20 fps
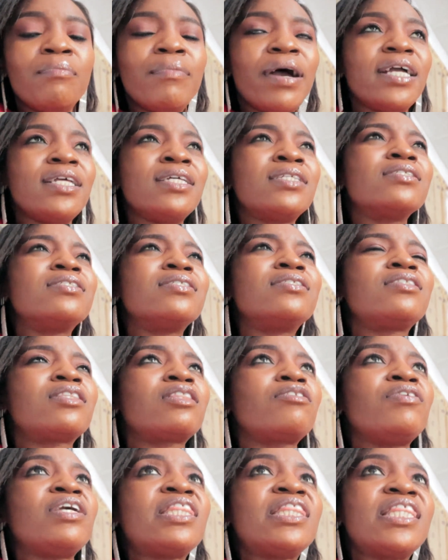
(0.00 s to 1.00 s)
This is
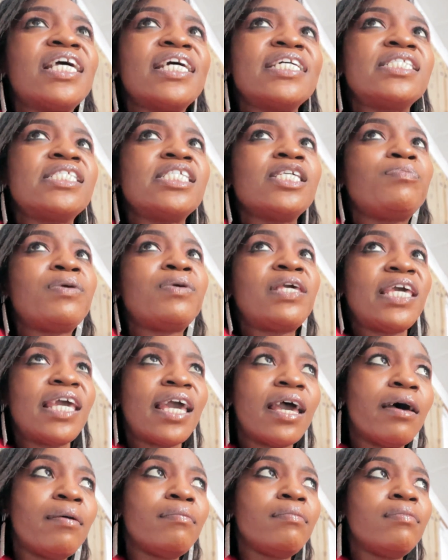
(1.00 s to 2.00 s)
3:30
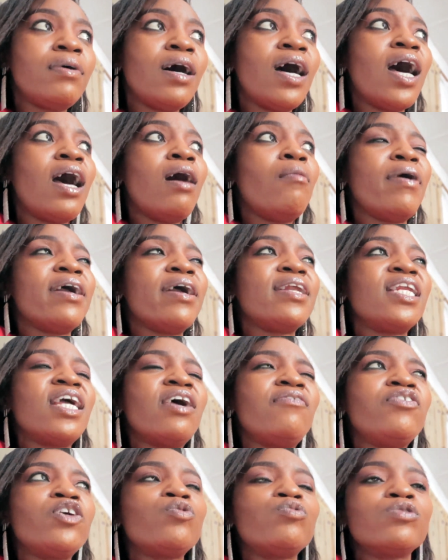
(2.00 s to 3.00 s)
p.m. My
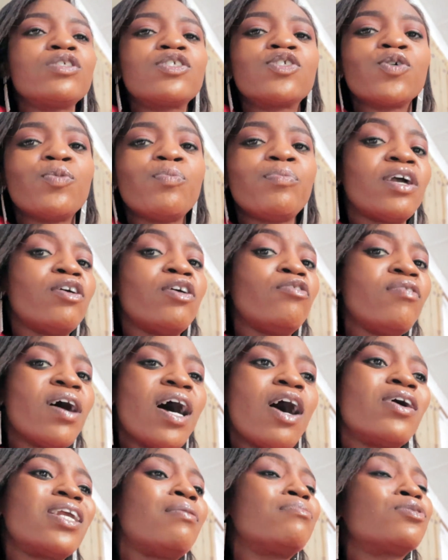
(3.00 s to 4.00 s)
nephew will soon be
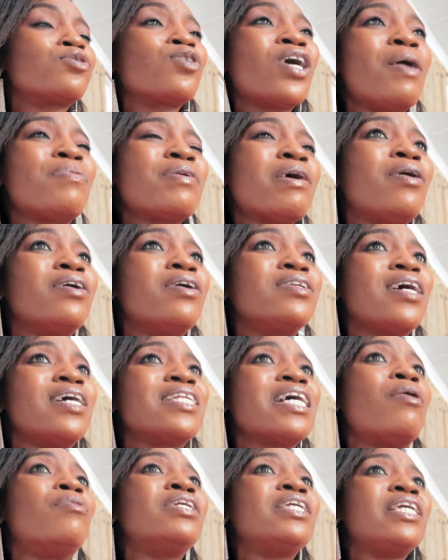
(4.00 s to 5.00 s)
around. I'm so happy about that.
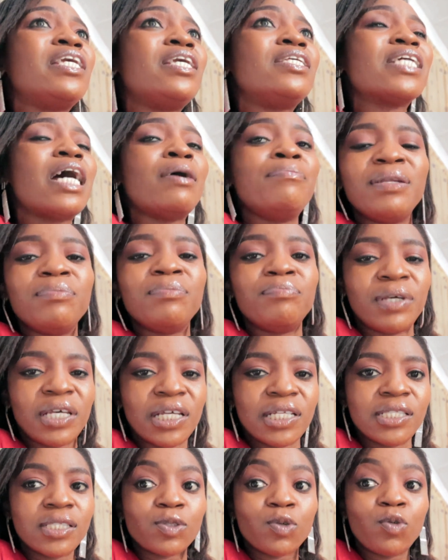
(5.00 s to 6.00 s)
I want to eat. I made
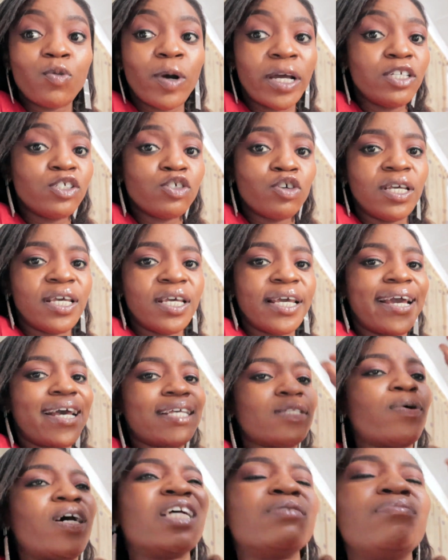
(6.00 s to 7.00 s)
beans. Well, I didn't show you
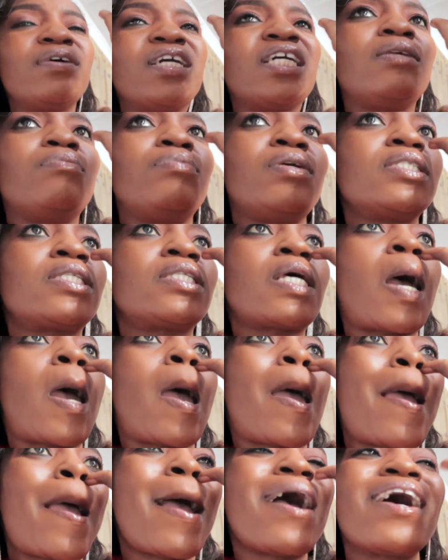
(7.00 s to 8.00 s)
guys while I'm making the beans
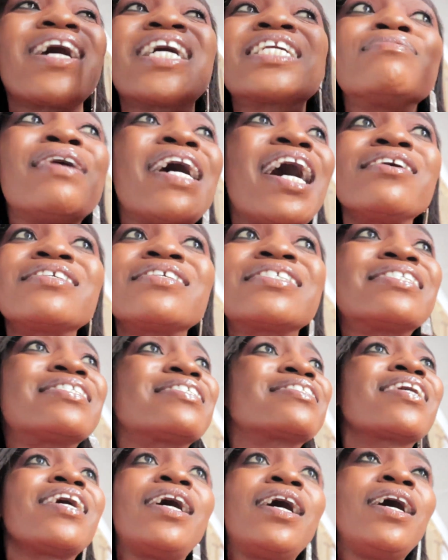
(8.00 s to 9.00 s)
because my house
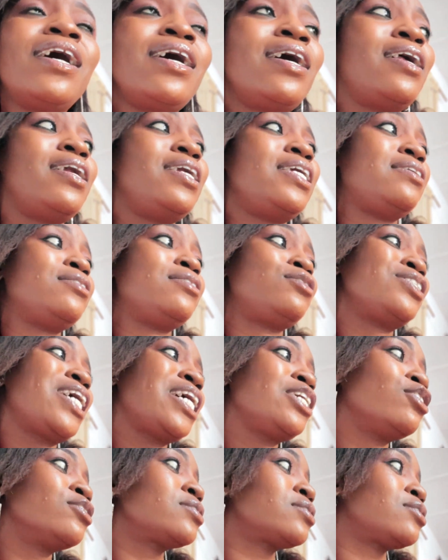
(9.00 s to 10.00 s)
is...
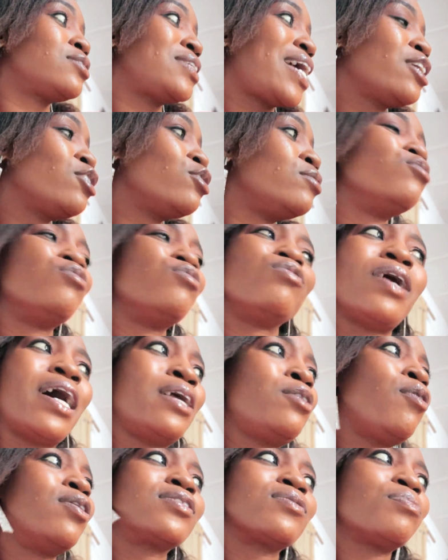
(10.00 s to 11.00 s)
No, I
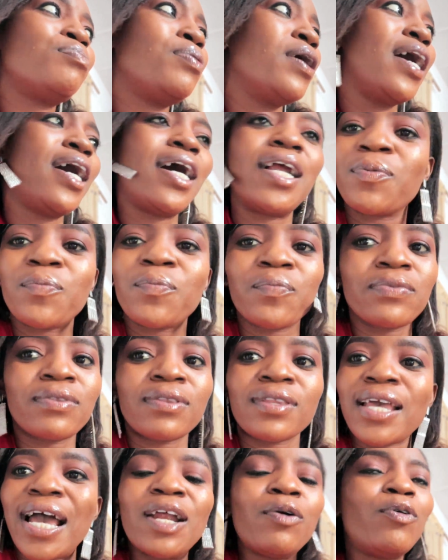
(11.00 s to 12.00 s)
don't want to pan.
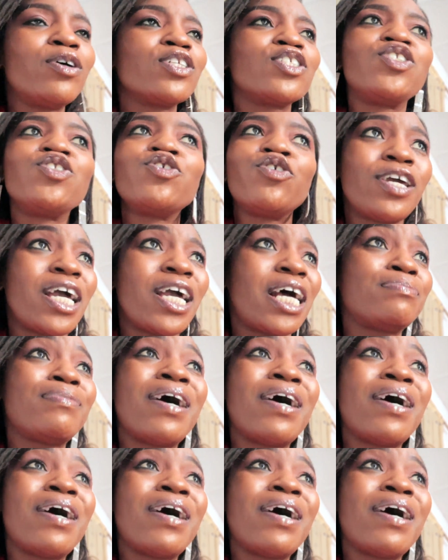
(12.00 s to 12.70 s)
I don't want to show you guys.